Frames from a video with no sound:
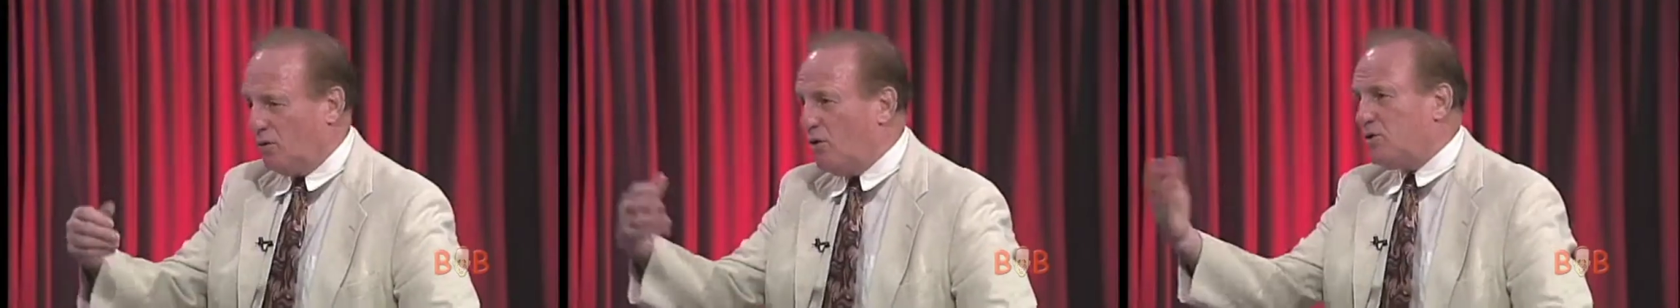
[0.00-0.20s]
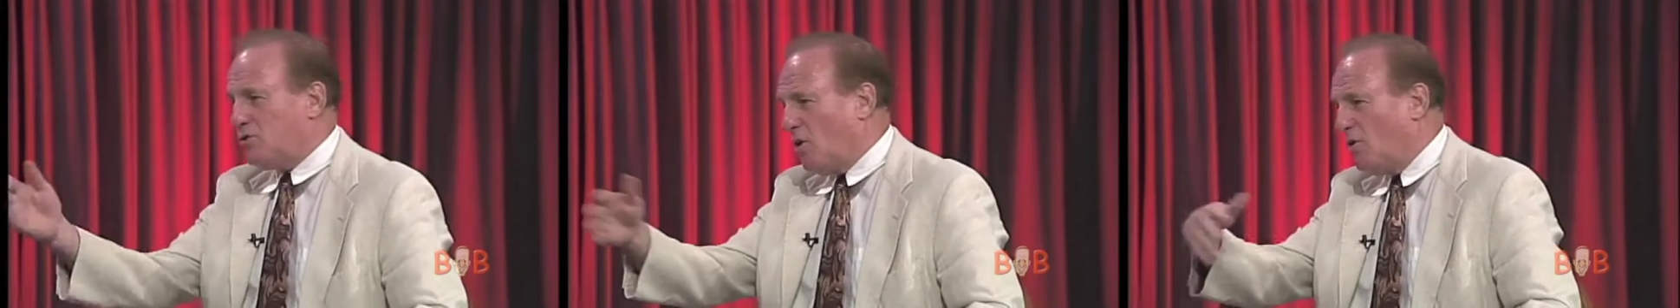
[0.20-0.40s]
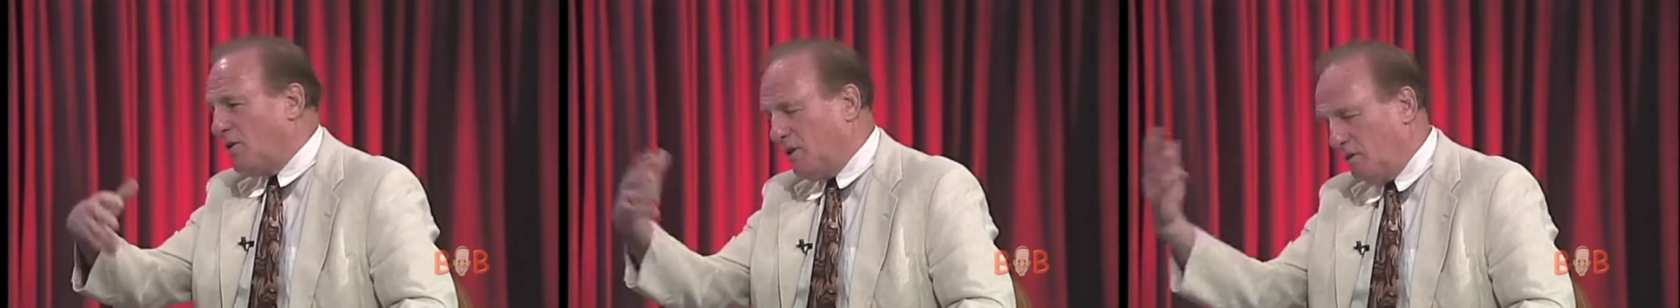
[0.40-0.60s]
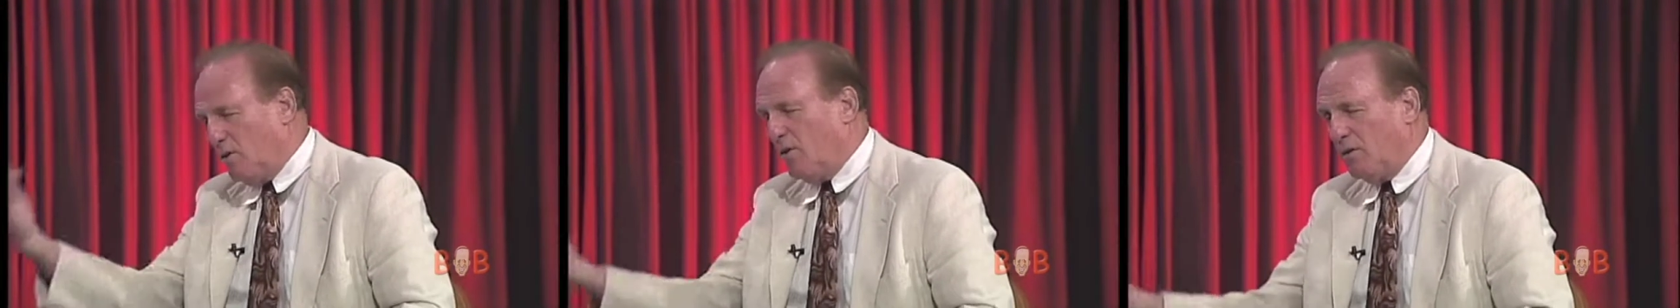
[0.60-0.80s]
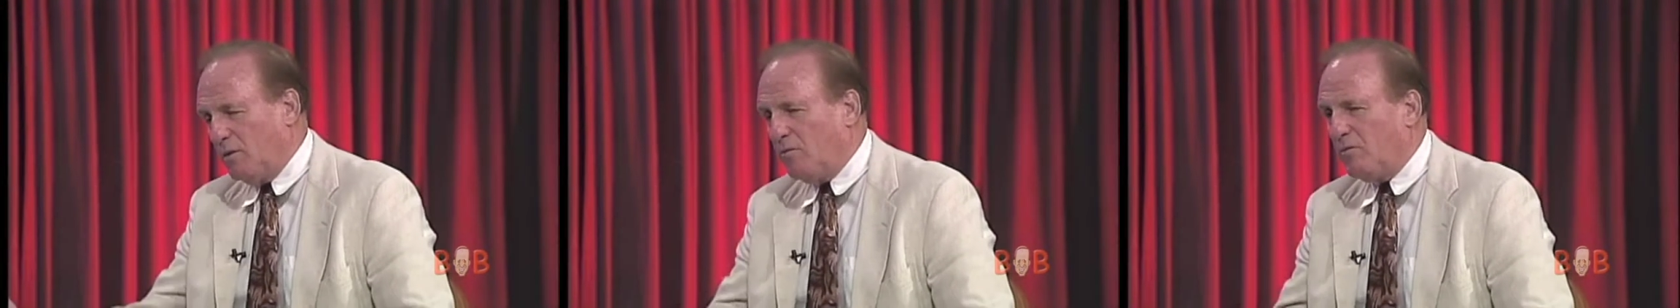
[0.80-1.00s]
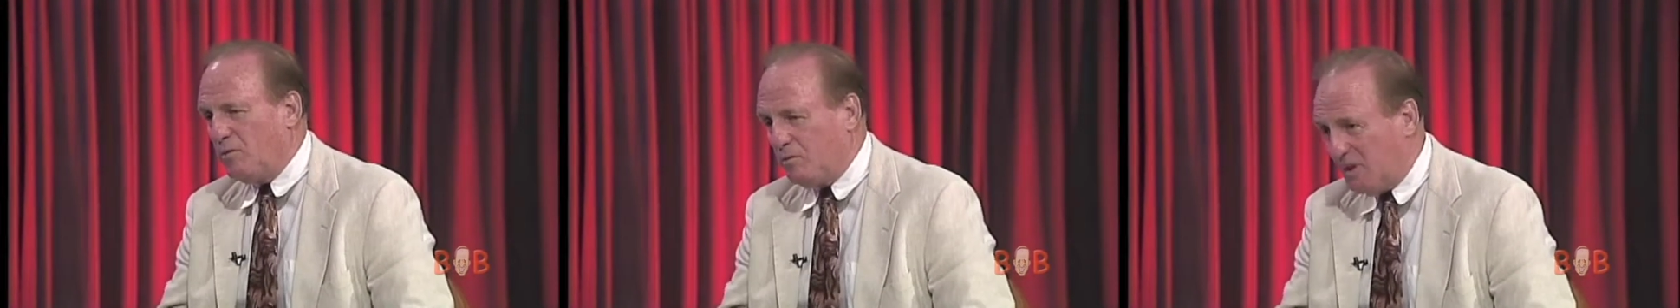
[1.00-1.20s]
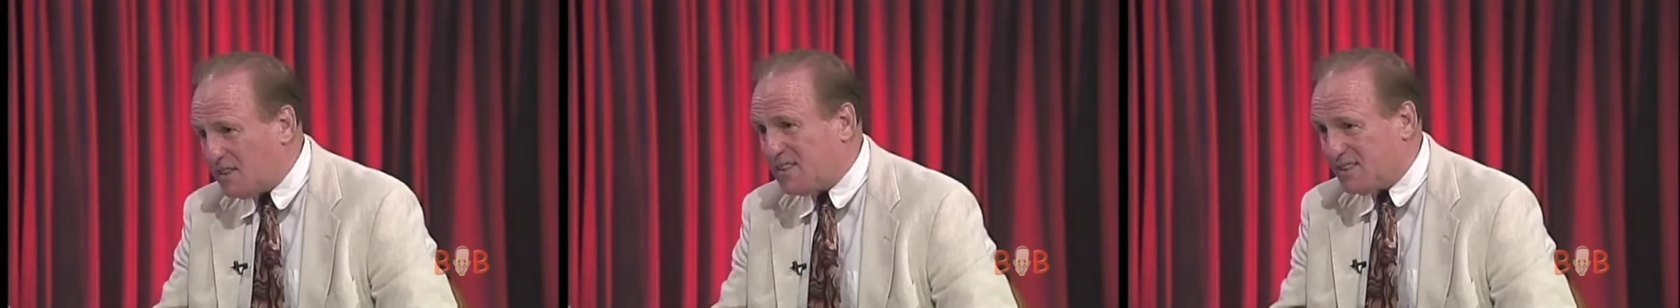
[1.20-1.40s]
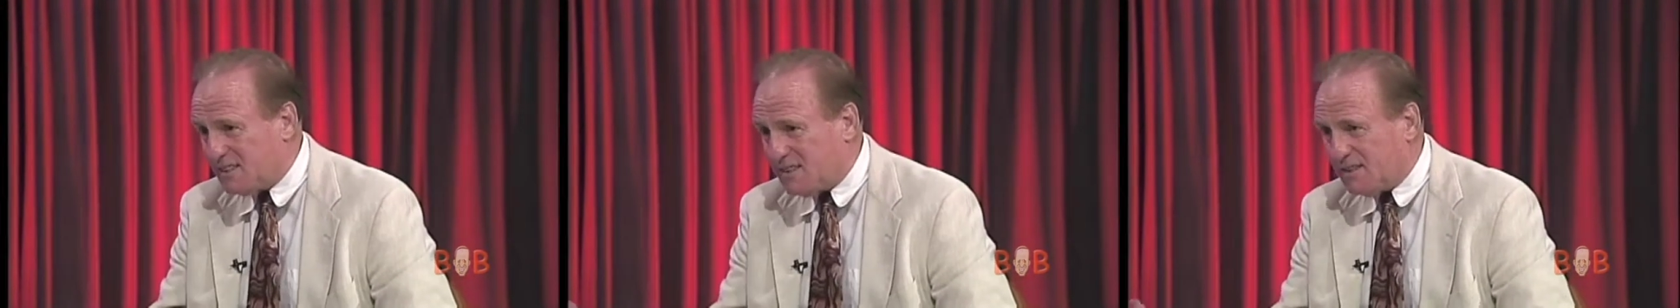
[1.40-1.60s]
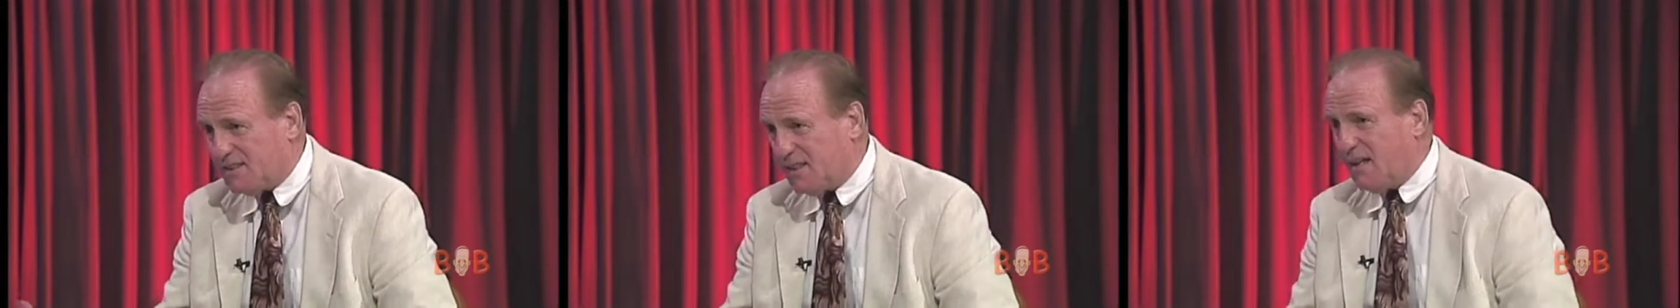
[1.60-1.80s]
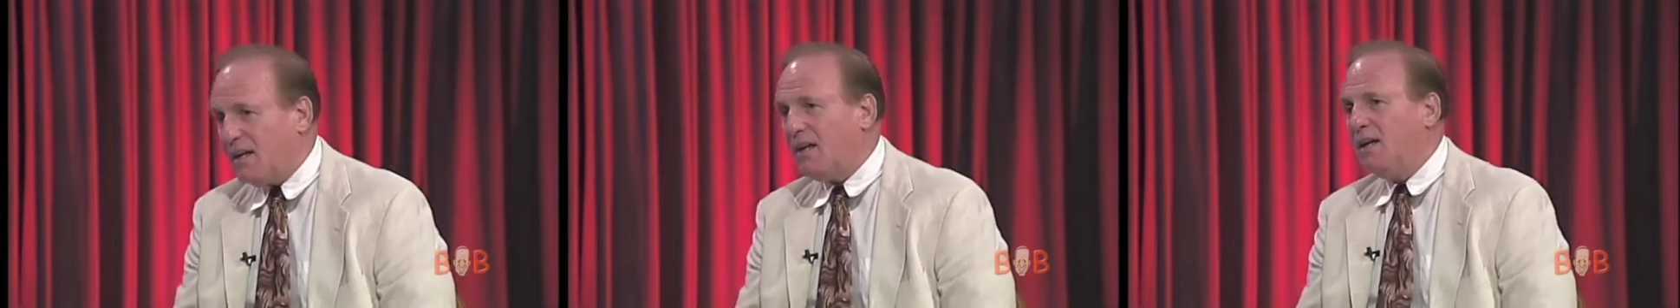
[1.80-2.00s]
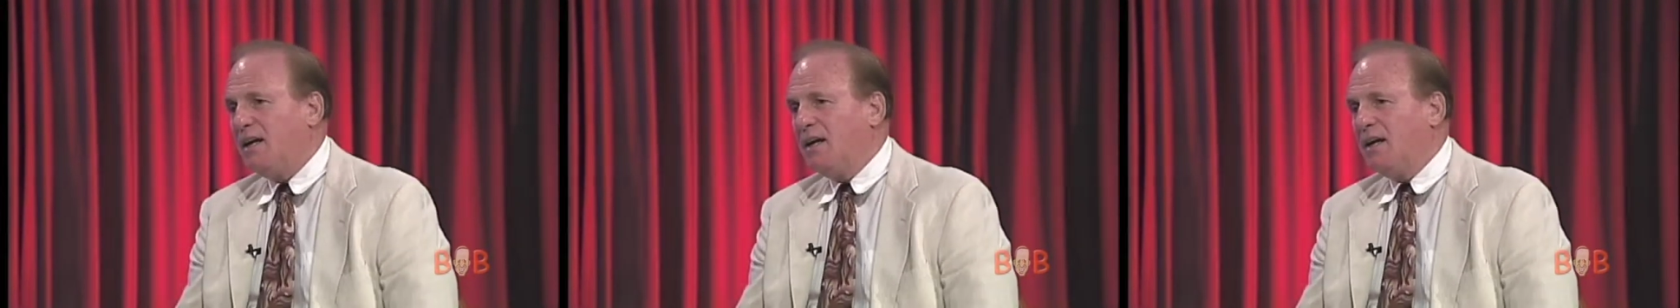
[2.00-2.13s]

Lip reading: hurts all the businesses there